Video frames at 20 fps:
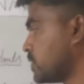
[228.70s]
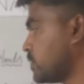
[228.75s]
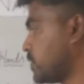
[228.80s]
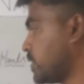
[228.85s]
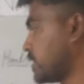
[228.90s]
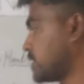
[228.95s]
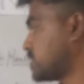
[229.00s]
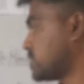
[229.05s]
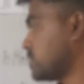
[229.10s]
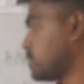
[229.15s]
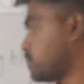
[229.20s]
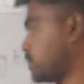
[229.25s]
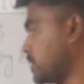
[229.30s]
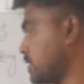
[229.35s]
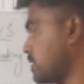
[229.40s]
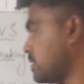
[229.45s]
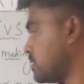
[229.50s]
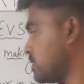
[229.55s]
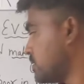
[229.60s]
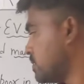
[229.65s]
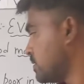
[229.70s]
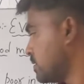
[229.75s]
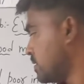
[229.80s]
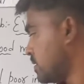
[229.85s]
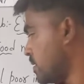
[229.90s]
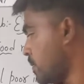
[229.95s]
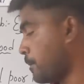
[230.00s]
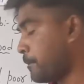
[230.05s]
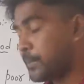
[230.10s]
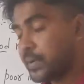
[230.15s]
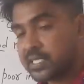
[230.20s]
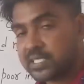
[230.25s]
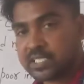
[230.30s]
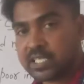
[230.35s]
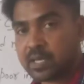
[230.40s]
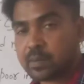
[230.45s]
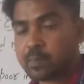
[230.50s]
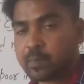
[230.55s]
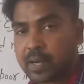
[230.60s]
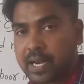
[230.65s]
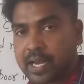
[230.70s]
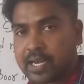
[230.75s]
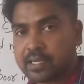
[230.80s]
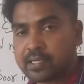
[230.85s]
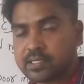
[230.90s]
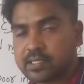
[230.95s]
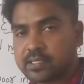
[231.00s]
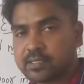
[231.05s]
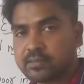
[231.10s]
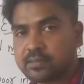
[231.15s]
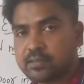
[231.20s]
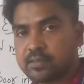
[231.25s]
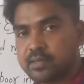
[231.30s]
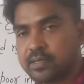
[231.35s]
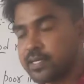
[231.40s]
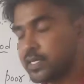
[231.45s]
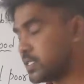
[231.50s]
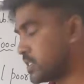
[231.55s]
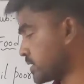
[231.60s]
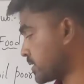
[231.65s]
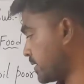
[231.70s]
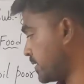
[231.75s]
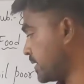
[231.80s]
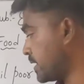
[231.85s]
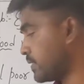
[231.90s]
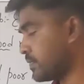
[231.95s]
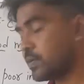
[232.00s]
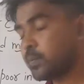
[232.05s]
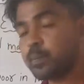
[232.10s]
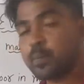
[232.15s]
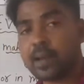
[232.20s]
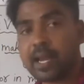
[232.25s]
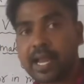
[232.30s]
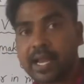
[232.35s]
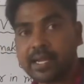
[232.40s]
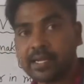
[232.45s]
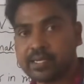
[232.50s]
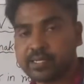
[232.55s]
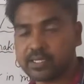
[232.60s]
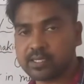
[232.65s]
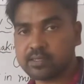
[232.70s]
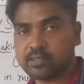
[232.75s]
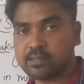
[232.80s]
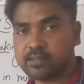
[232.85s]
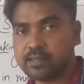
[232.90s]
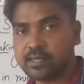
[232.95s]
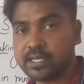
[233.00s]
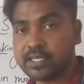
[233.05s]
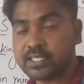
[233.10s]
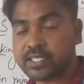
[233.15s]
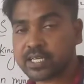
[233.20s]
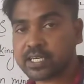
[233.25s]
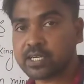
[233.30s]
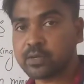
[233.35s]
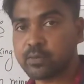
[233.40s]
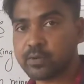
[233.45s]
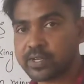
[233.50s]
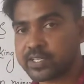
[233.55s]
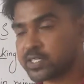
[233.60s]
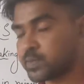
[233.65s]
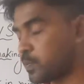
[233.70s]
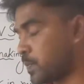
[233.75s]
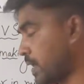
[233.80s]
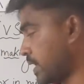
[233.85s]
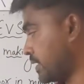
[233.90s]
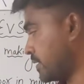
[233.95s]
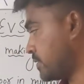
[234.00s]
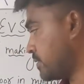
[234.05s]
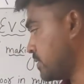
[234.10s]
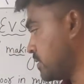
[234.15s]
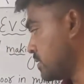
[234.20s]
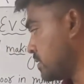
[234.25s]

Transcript: For example, pitcher plant. It is a kind of a plant, insectivorous plant.